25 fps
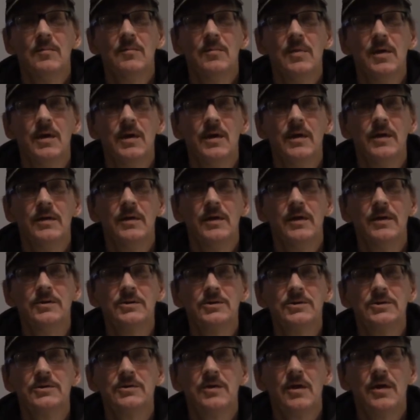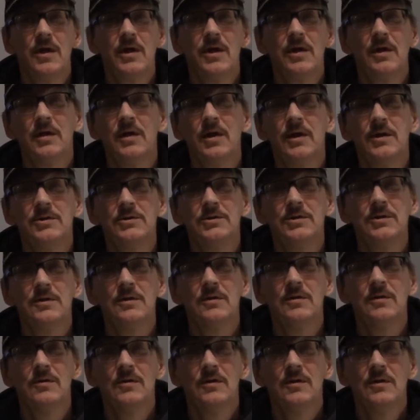But I just thought I'd let you
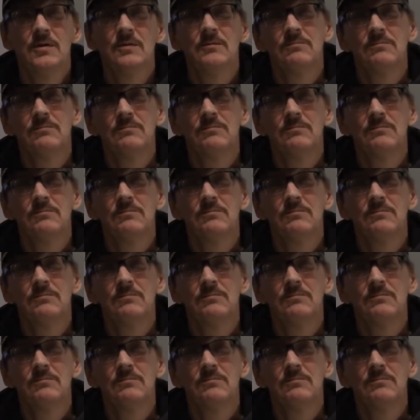know